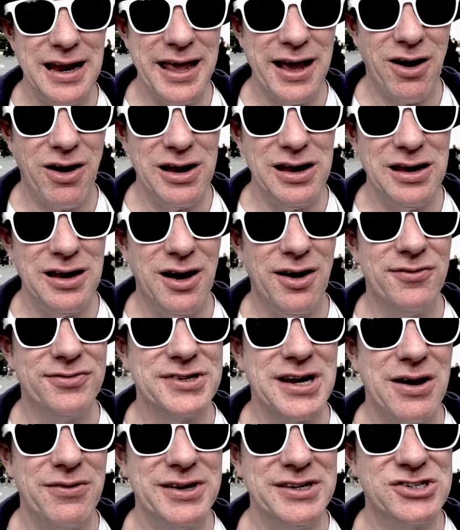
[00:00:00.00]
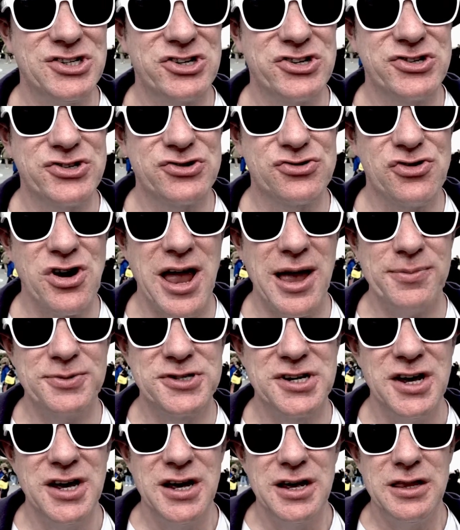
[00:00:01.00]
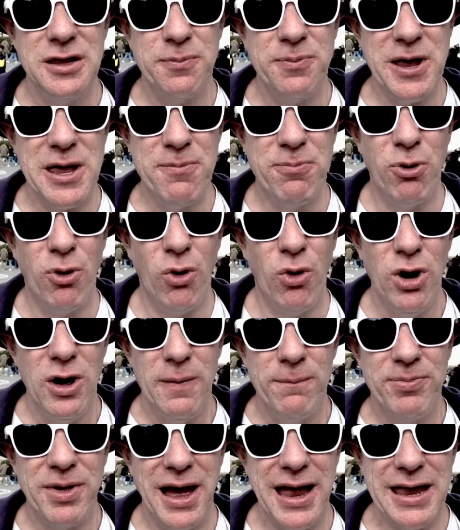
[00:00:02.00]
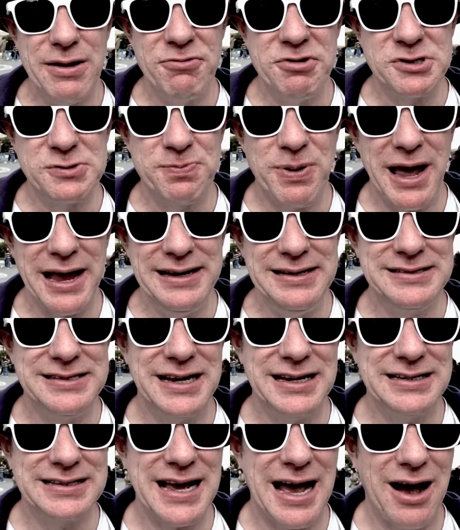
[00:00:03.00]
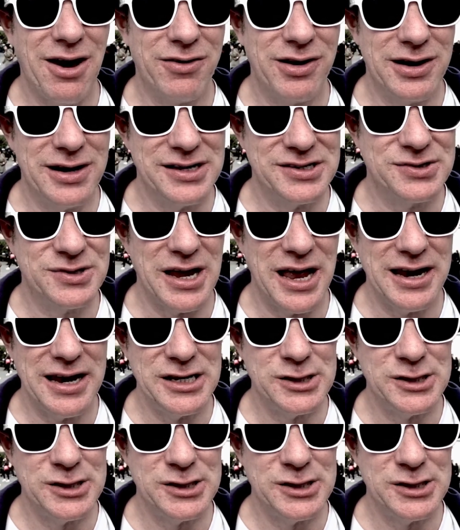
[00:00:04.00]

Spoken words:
I loved how he stripped the people that he was painting down in his